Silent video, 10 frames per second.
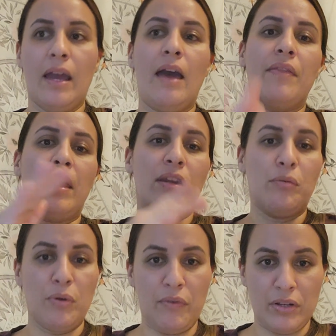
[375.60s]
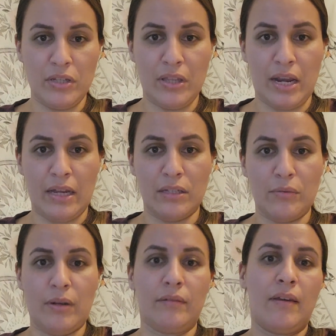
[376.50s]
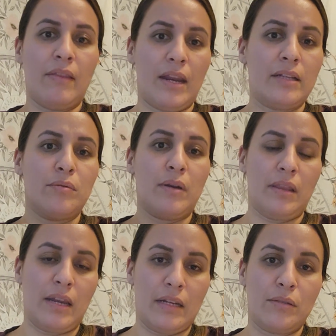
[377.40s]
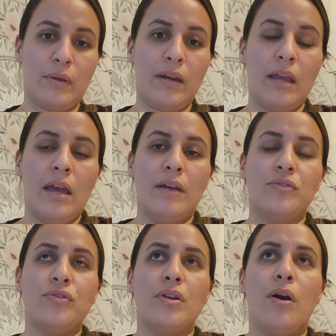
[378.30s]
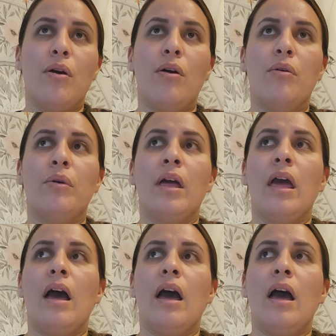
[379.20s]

and then you move on to the next one and the next one and the next one. So